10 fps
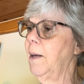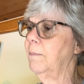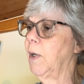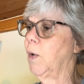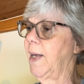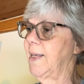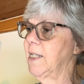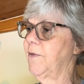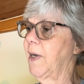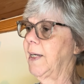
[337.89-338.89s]
Mole
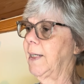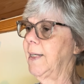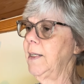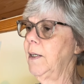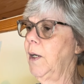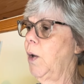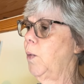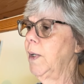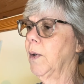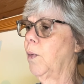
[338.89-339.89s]
asked finally.
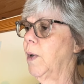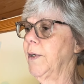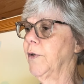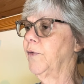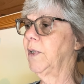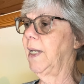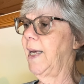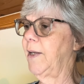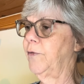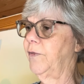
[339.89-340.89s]
"What a wonderful
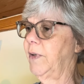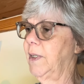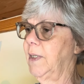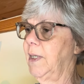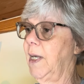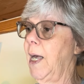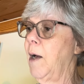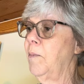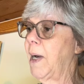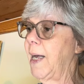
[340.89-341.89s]
life."
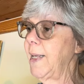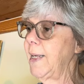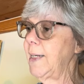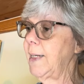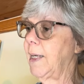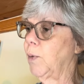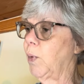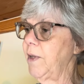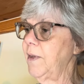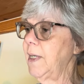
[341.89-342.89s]
"By it and
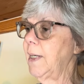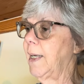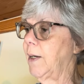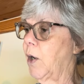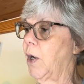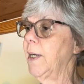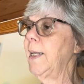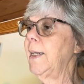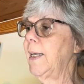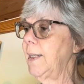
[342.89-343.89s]
with it and on
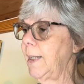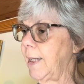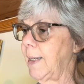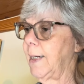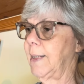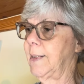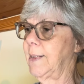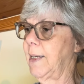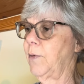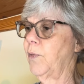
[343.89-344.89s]
it and in it,"
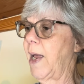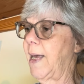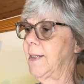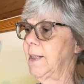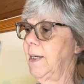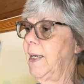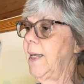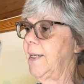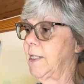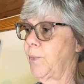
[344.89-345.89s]
said Rat.
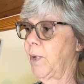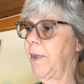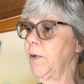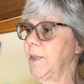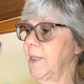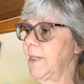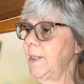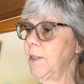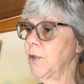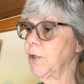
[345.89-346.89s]
"It's brother and
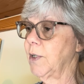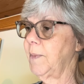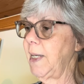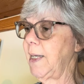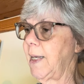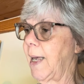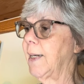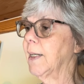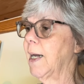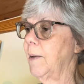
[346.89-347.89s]
sister to me,
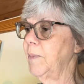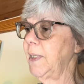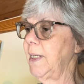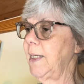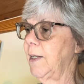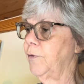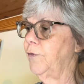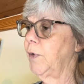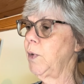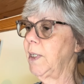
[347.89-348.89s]
and company and
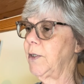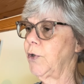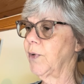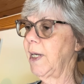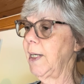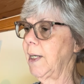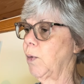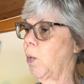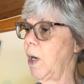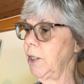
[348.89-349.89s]
food and drink
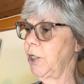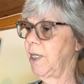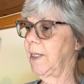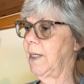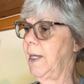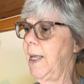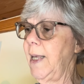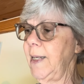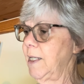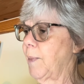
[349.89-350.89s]
and washing.
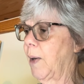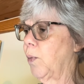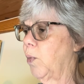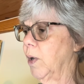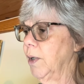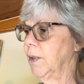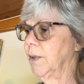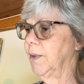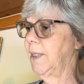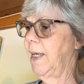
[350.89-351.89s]
It's my
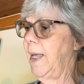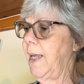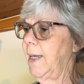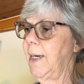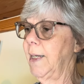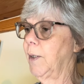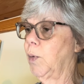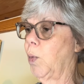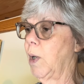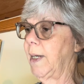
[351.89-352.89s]
world, and I
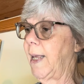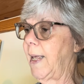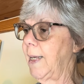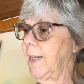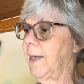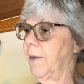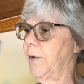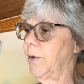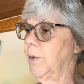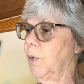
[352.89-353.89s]
don't want any
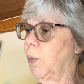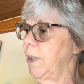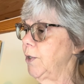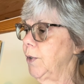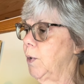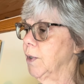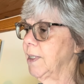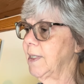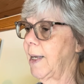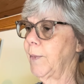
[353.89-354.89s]
other. Winter or
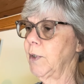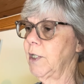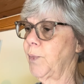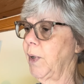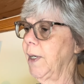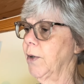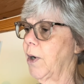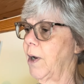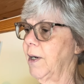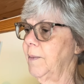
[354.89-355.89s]
summer, spring or
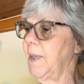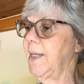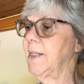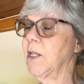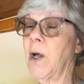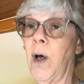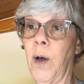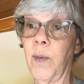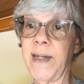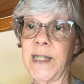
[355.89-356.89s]
autumn, it's
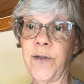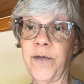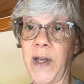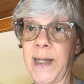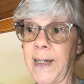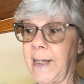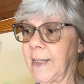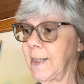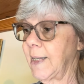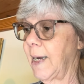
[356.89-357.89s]
always fun and
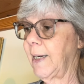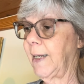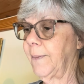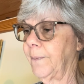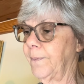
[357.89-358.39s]
exciting."